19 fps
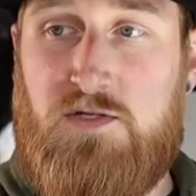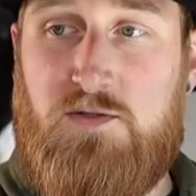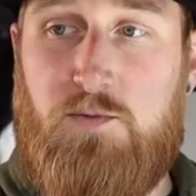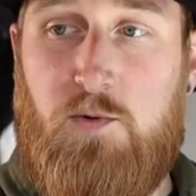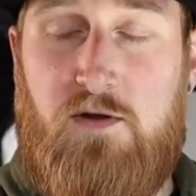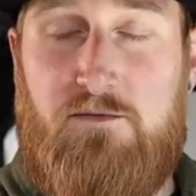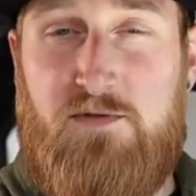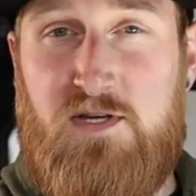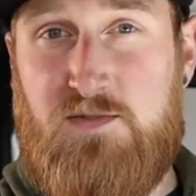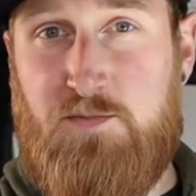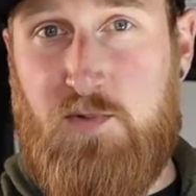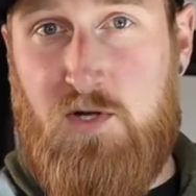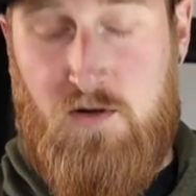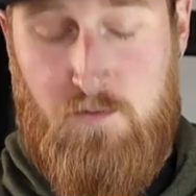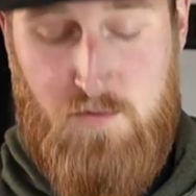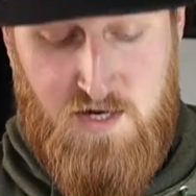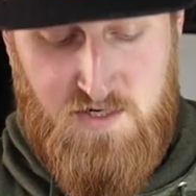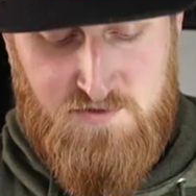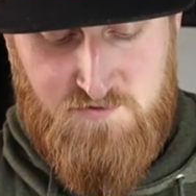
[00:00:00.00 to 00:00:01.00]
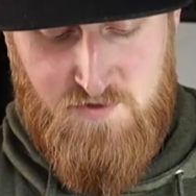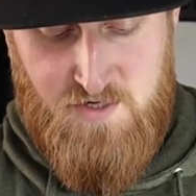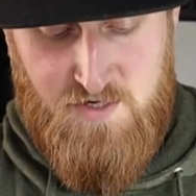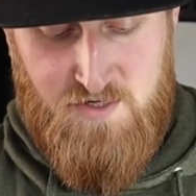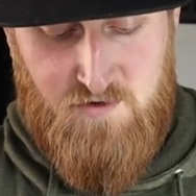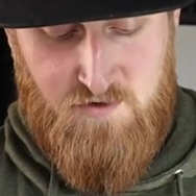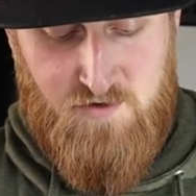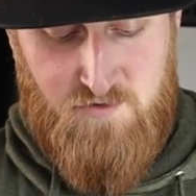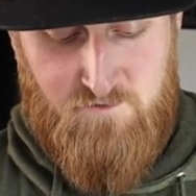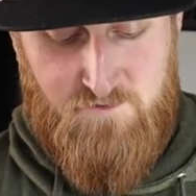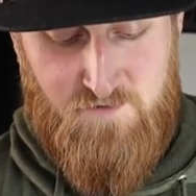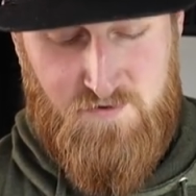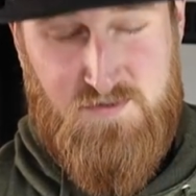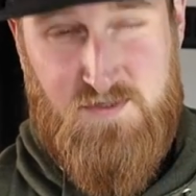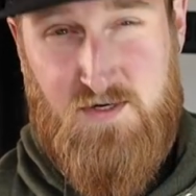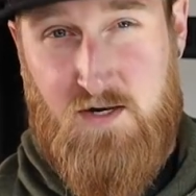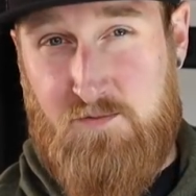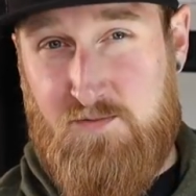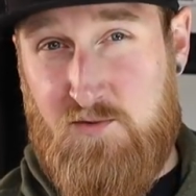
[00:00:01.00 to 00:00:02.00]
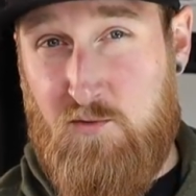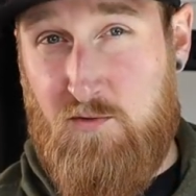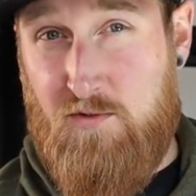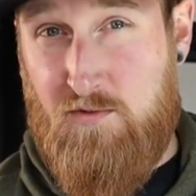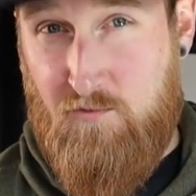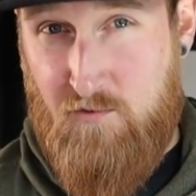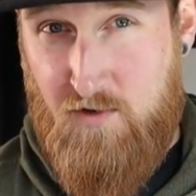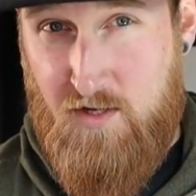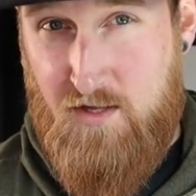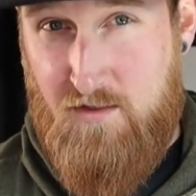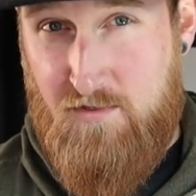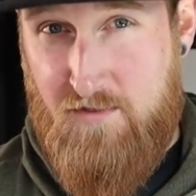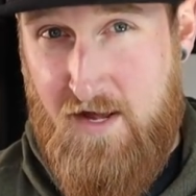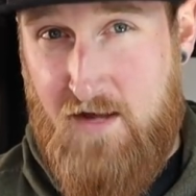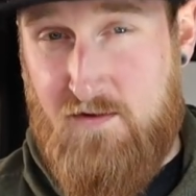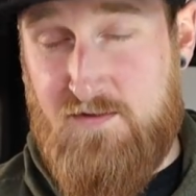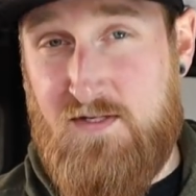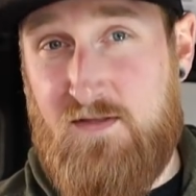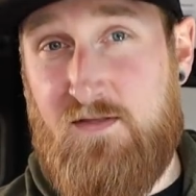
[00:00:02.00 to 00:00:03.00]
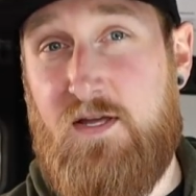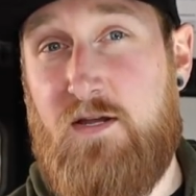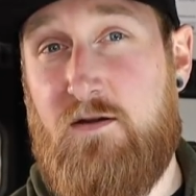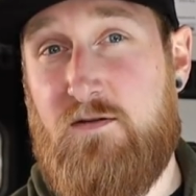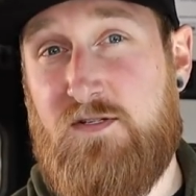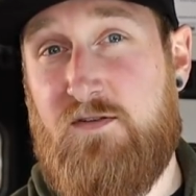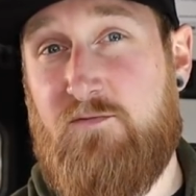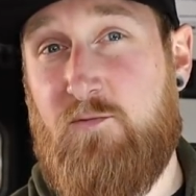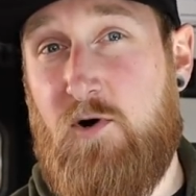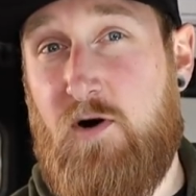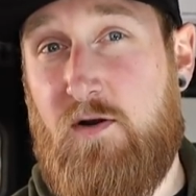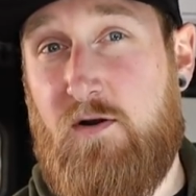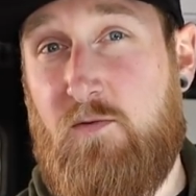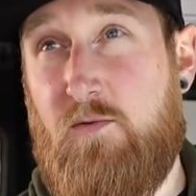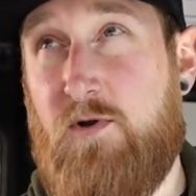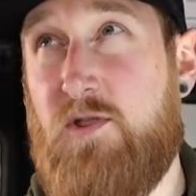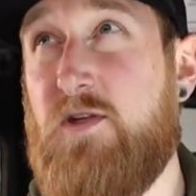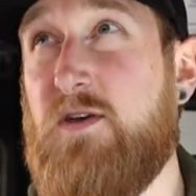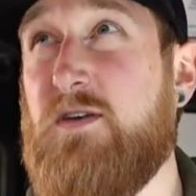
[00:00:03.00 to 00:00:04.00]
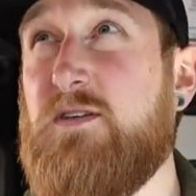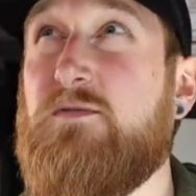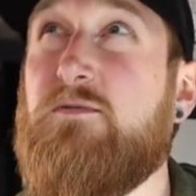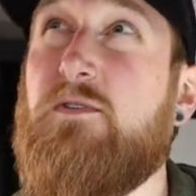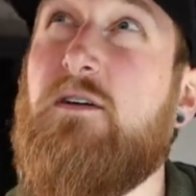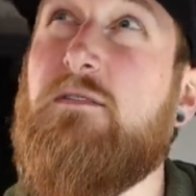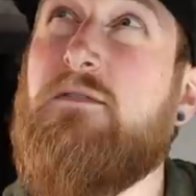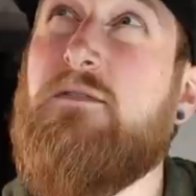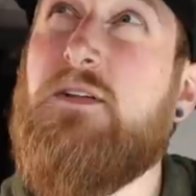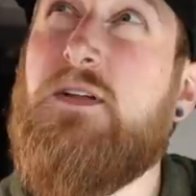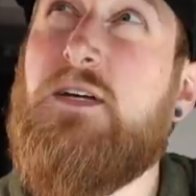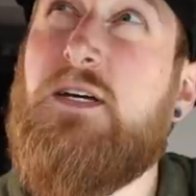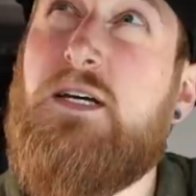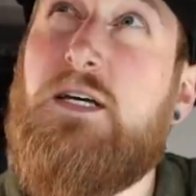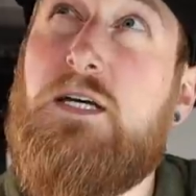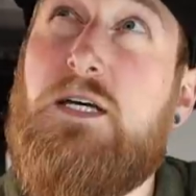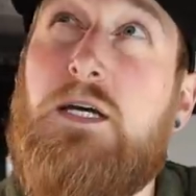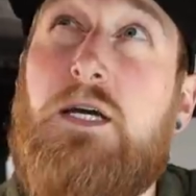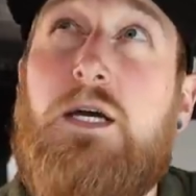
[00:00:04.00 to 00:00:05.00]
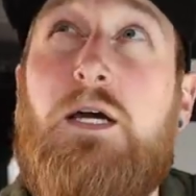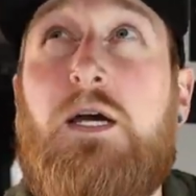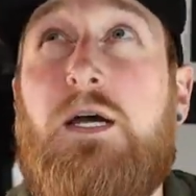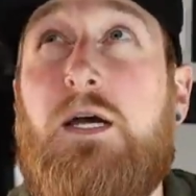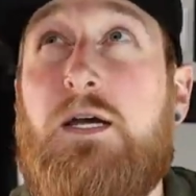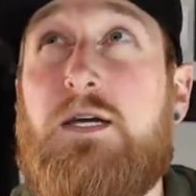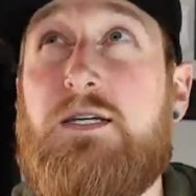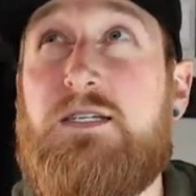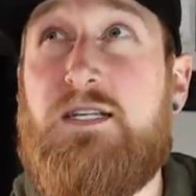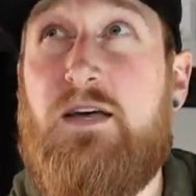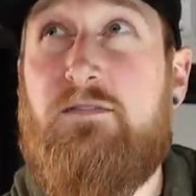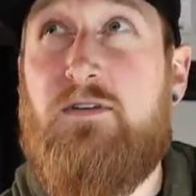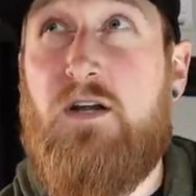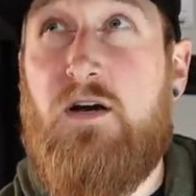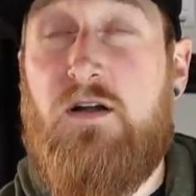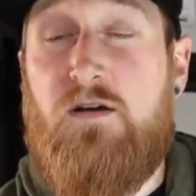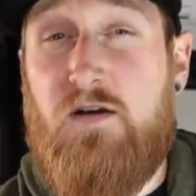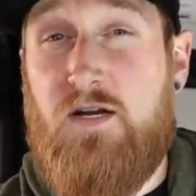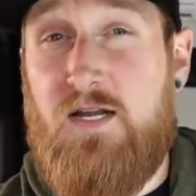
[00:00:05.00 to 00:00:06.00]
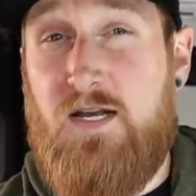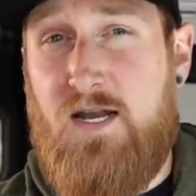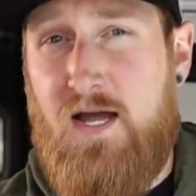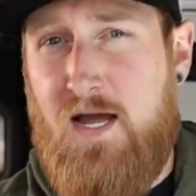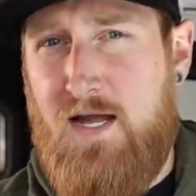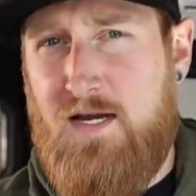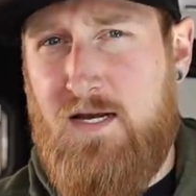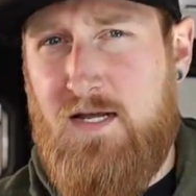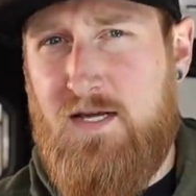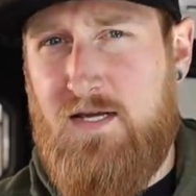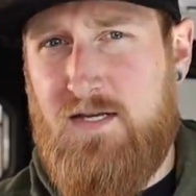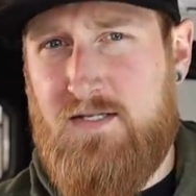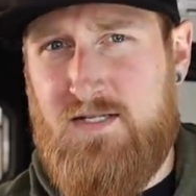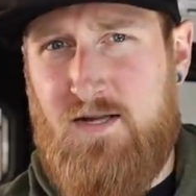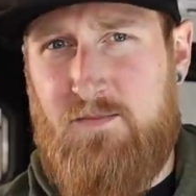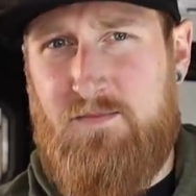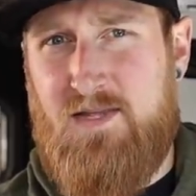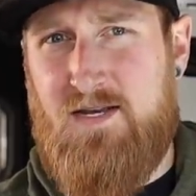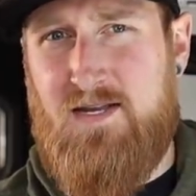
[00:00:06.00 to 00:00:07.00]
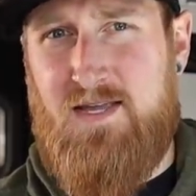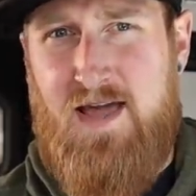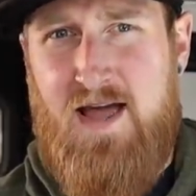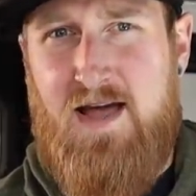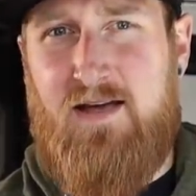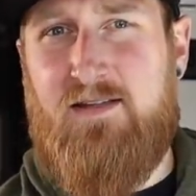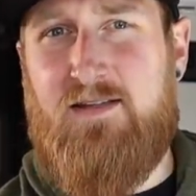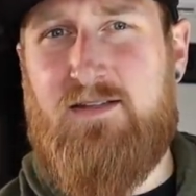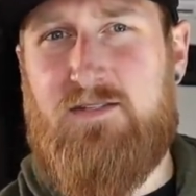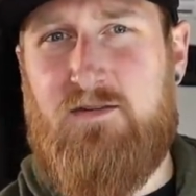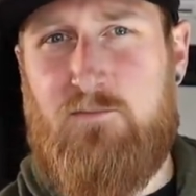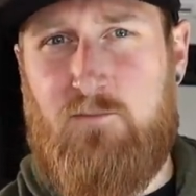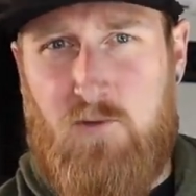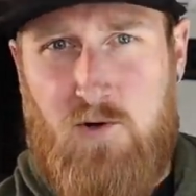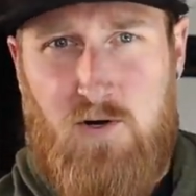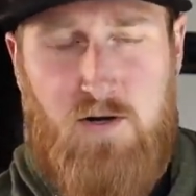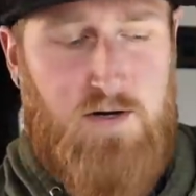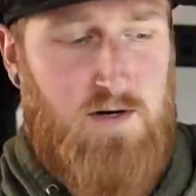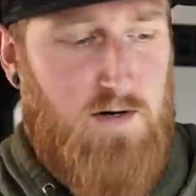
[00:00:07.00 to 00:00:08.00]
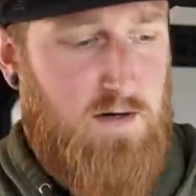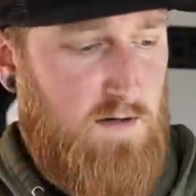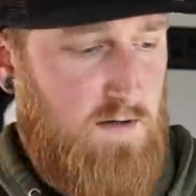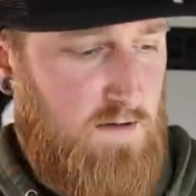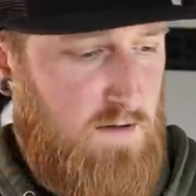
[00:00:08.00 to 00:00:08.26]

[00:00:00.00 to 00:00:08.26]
Just one of these Pure mods right here can filter up to 3,000 liters of water which is roughly 790 something gallons of water.